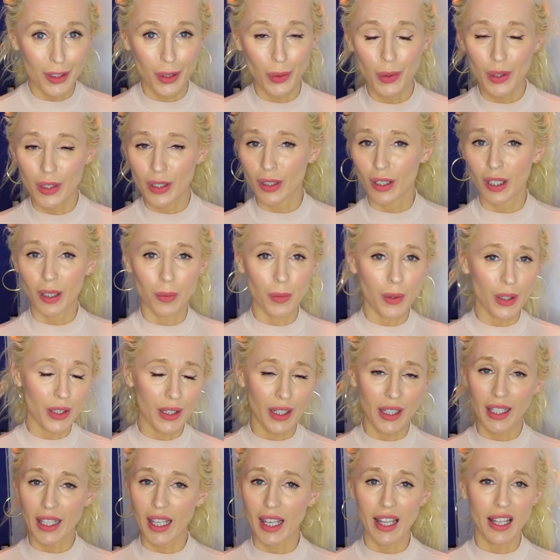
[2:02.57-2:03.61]
Do you want to
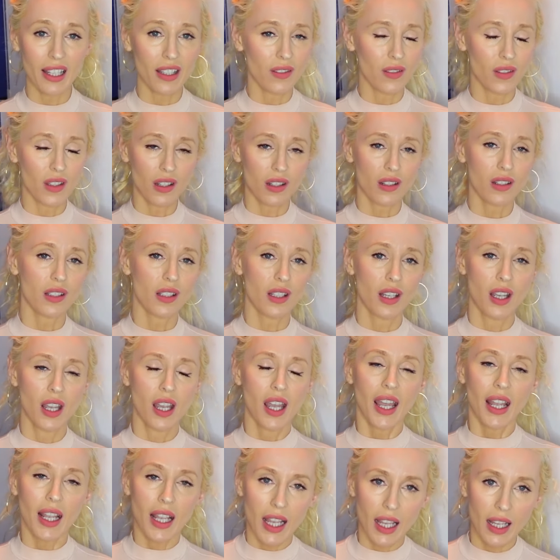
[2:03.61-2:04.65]
communicate? If there's
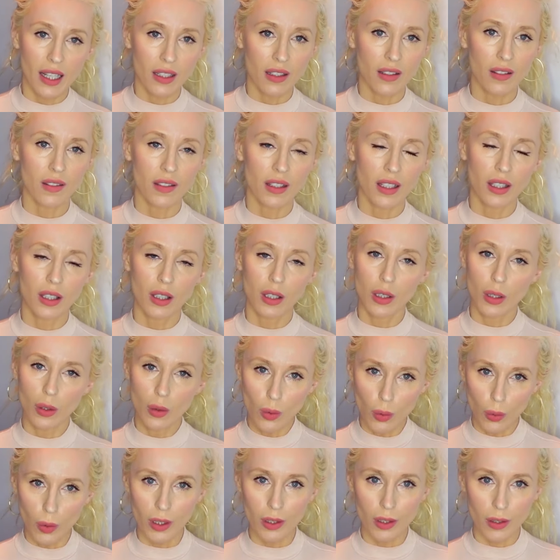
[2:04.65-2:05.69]
anything you
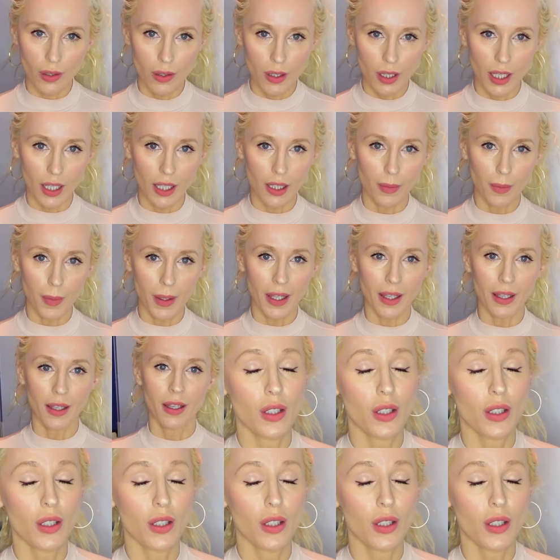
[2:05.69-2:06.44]
want to tell me?